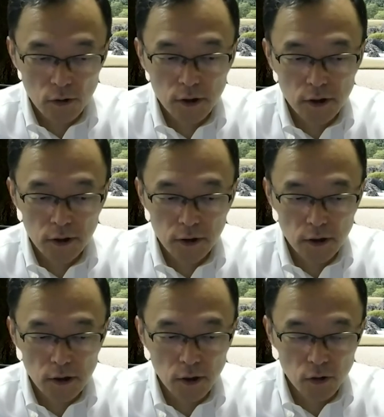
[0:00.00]

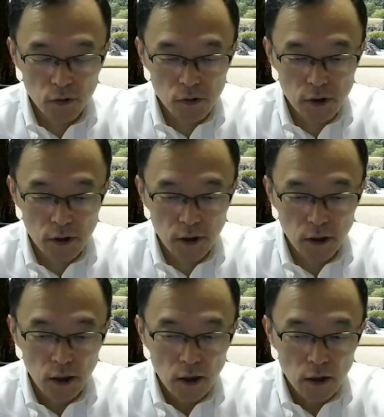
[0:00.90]
dyskinesia usually
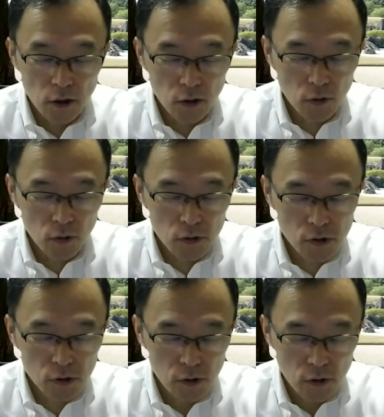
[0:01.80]

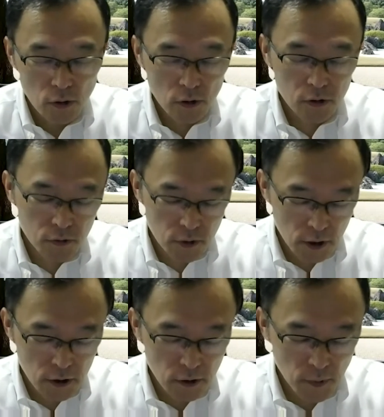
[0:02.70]
used or
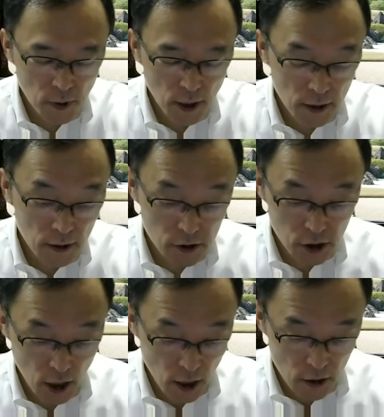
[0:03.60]
treated by the
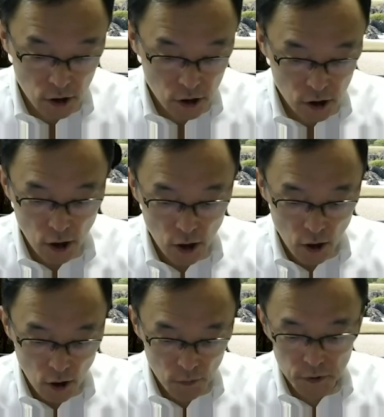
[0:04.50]
change
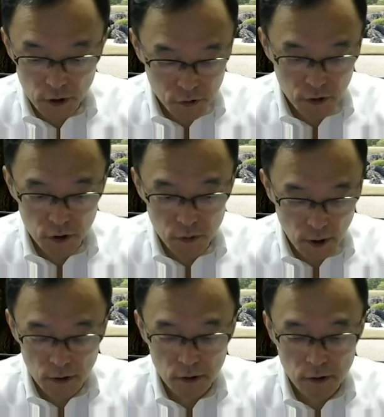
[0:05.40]
of the
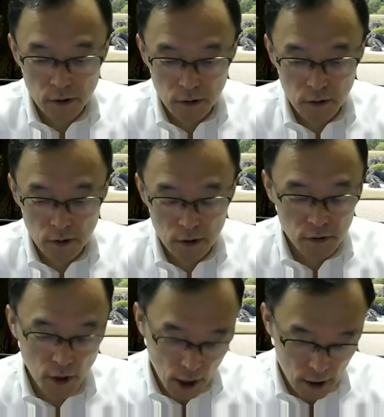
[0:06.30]
treatment
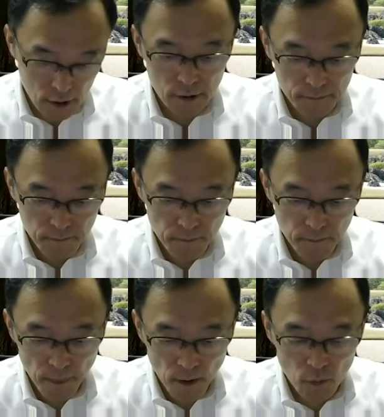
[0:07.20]
drug
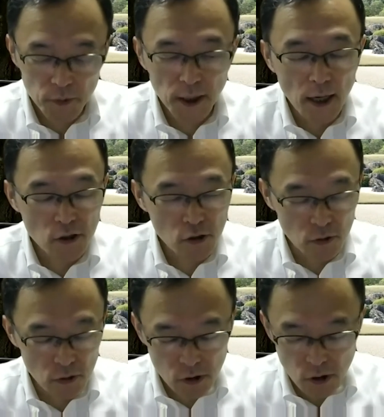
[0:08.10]

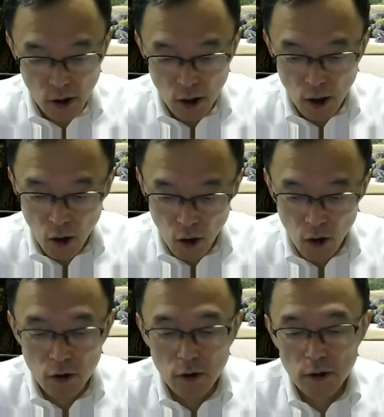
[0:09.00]
combinations,
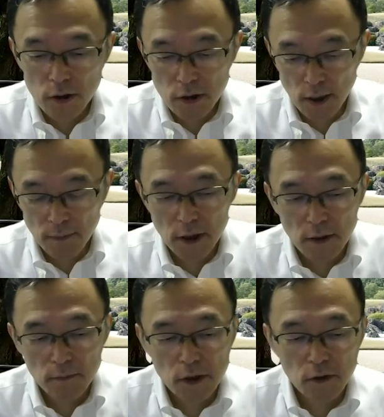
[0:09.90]
or
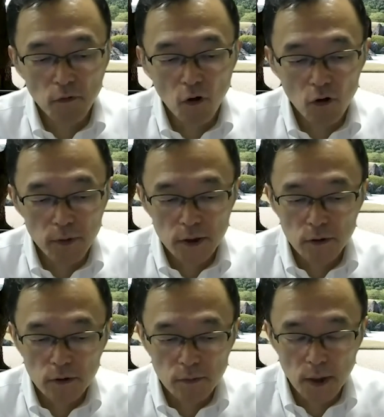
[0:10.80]
sometimes if
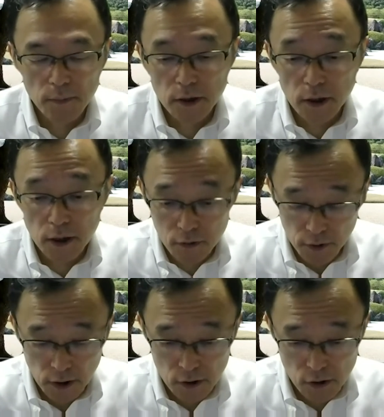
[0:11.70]
overdose, maybe
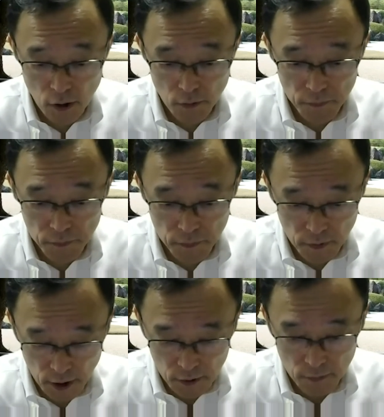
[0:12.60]
decrease of
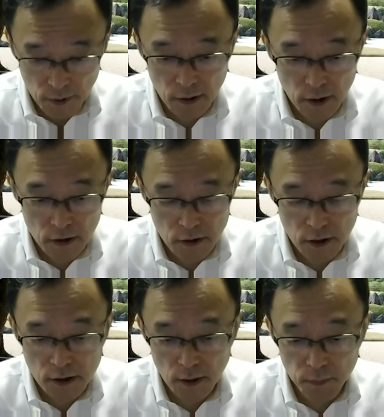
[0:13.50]
that one is
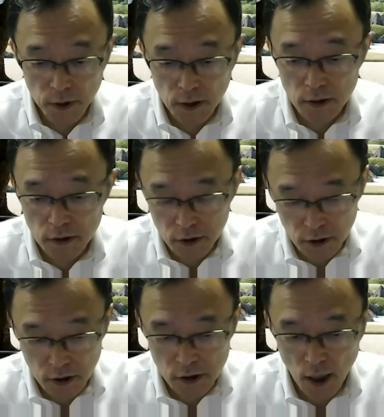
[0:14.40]
disappear
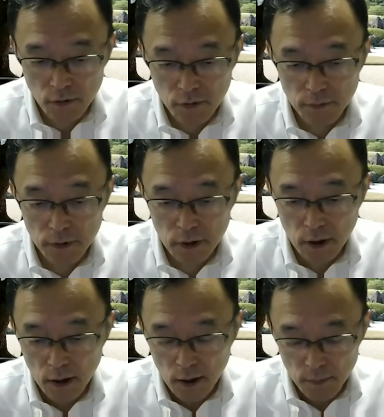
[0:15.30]
dyskinesia. However,
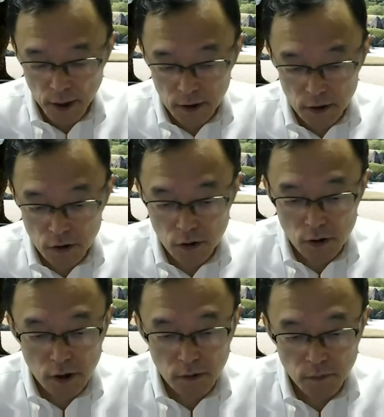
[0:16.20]
Parkinson's
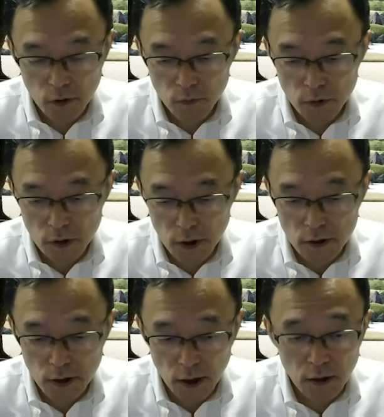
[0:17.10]
symptoms is
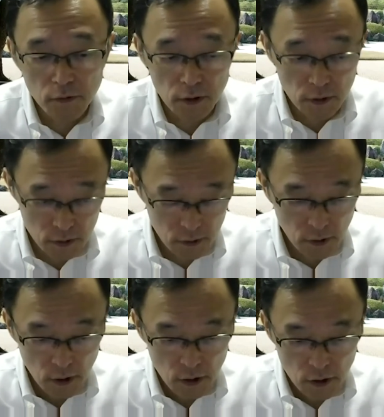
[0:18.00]
increased.
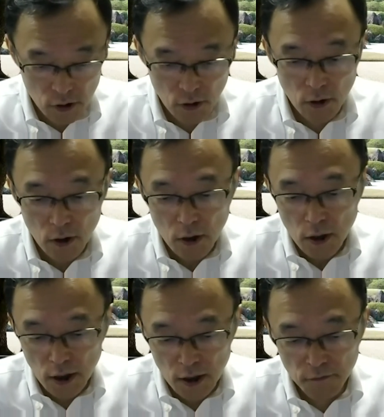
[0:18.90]
So
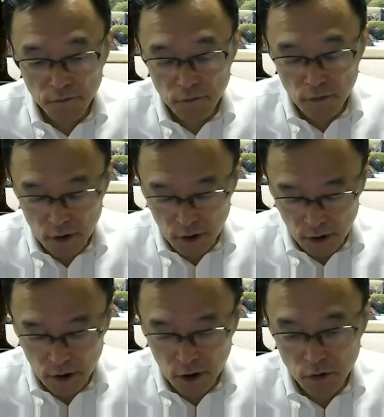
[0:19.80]
if
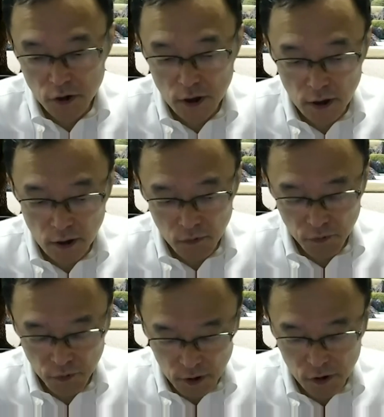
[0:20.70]
usually
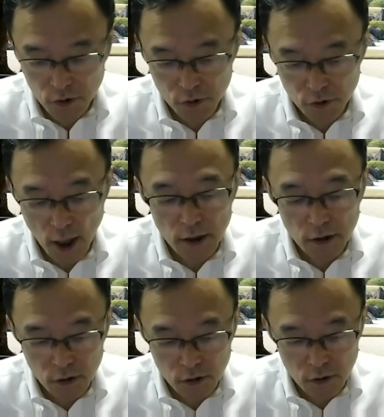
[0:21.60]
first try
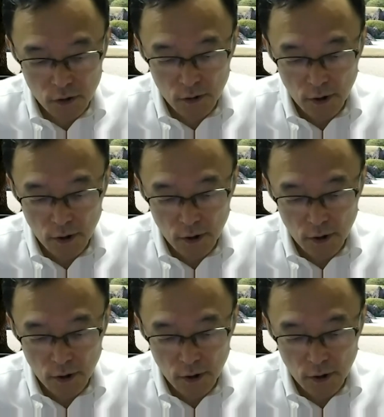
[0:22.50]
to